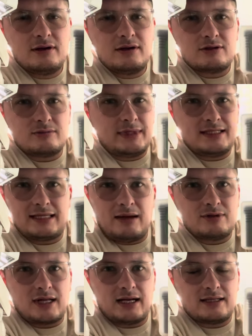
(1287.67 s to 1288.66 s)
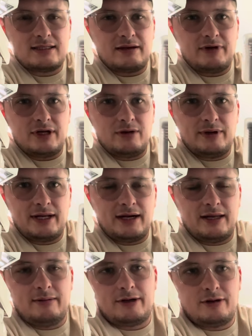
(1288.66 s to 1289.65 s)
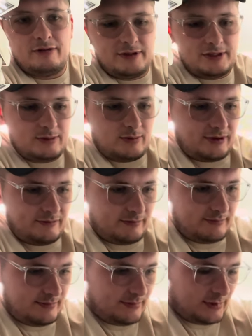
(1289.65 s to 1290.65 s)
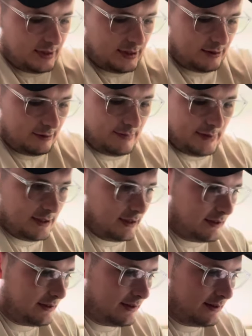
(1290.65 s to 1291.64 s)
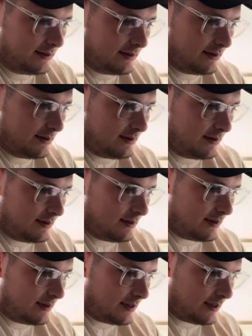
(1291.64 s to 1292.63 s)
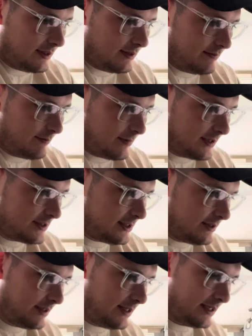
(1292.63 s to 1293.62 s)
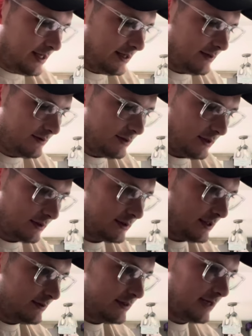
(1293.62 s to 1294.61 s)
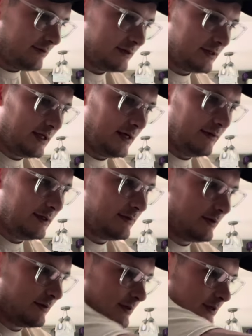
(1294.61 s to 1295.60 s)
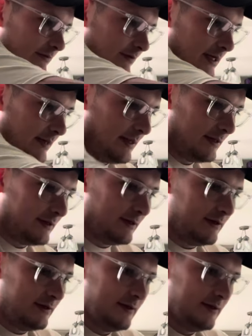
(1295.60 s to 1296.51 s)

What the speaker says: Some of these games are like 70 quid, aren't they? I don't know if this is one of them, but it could be good. Ratatouille, no. Dogs, no. Tetris, no. Let's put the ones over here that I haven't done.